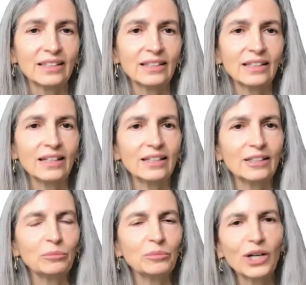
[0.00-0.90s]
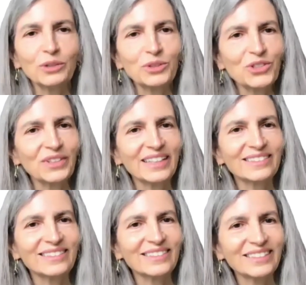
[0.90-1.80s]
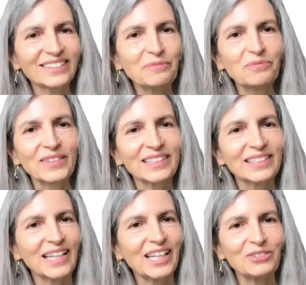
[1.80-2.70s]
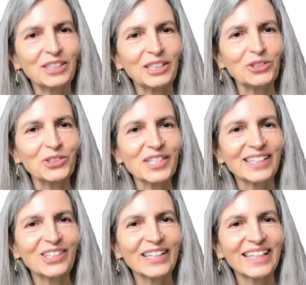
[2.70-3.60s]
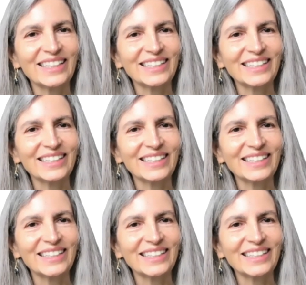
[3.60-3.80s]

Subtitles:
Mark, would you like to kind of give your take on that?